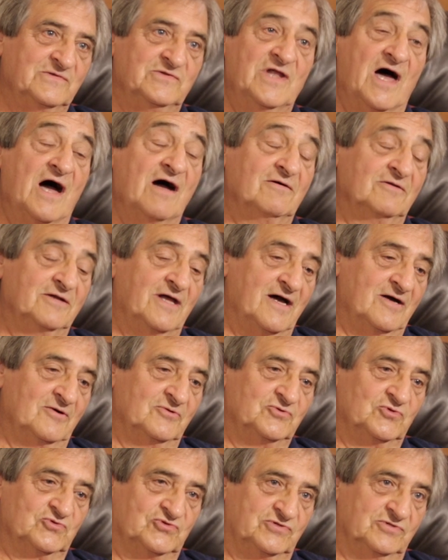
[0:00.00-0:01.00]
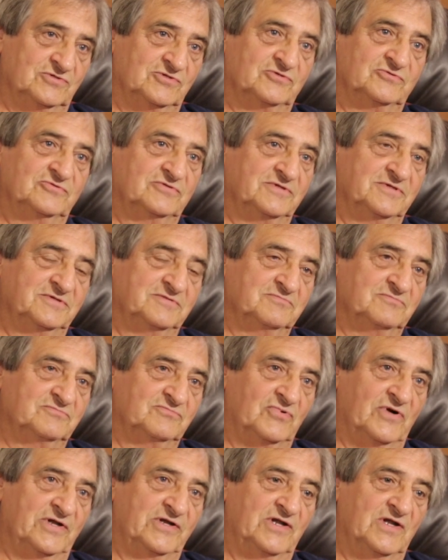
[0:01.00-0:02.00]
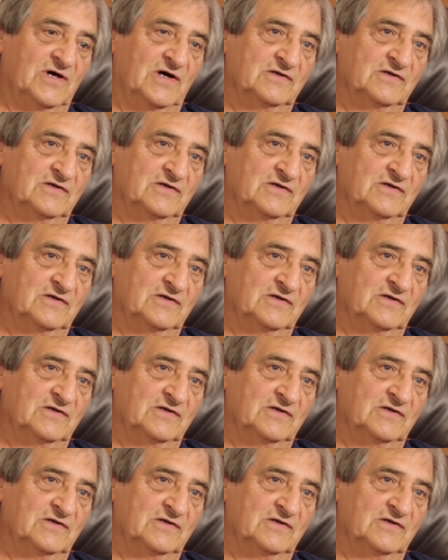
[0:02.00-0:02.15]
No, just ordinary bread knives.